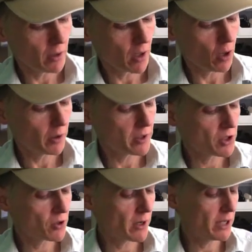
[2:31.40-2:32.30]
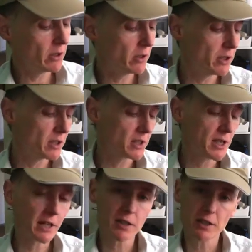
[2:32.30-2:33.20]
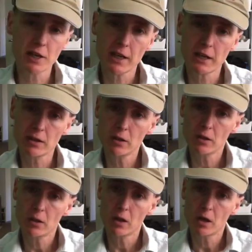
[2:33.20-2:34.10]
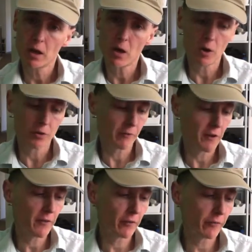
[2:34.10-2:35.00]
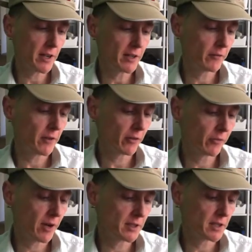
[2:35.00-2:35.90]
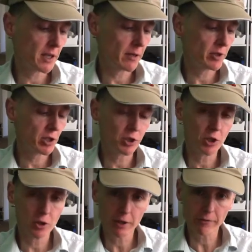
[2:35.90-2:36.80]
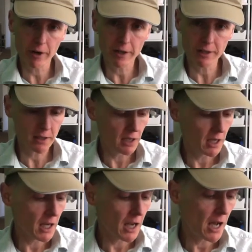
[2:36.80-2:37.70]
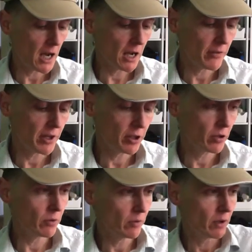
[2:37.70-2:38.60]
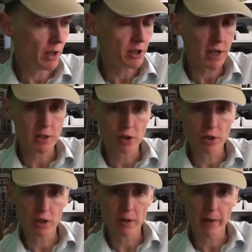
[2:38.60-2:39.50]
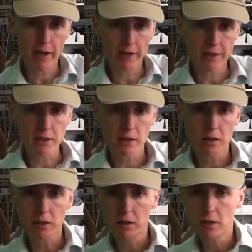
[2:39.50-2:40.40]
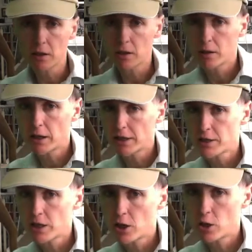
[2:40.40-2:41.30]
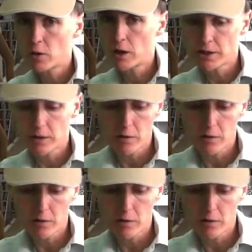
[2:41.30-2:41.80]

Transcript: the string. You just touch the tin on the fifth fret. The fifth fret is your tuning fret. Then you adjust the tuning pegs like so, and